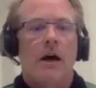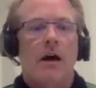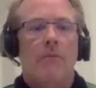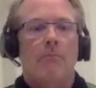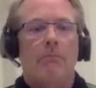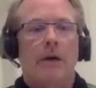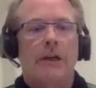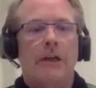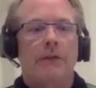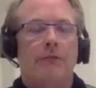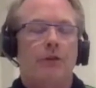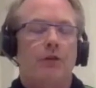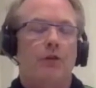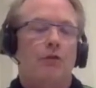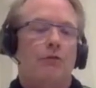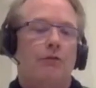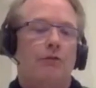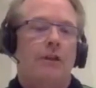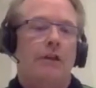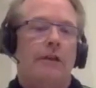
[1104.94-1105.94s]
But if you
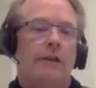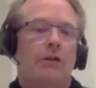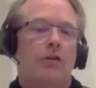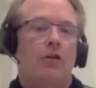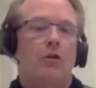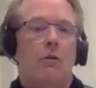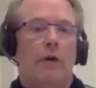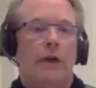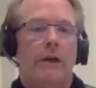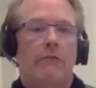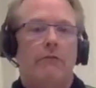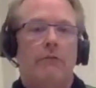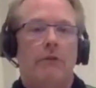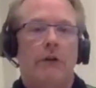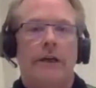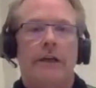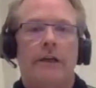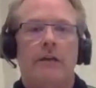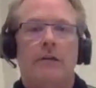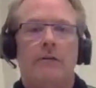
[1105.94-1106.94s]
don't feel like you're quite
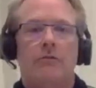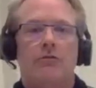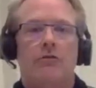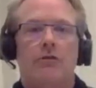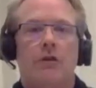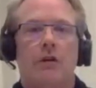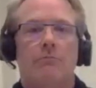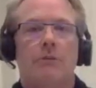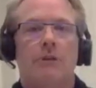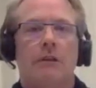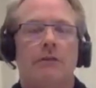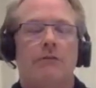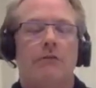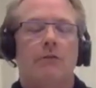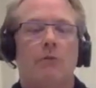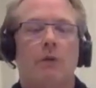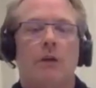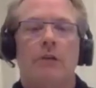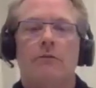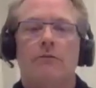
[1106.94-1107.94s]
ready to stop the
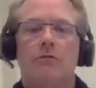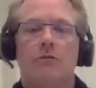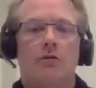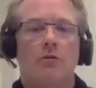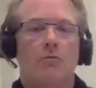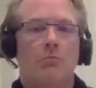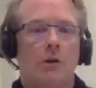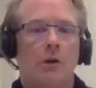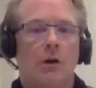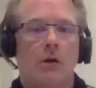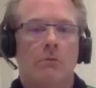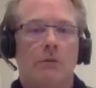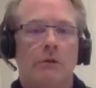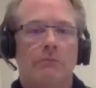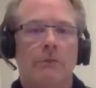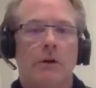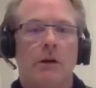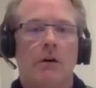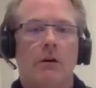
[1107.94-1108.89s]
level ones, no problem.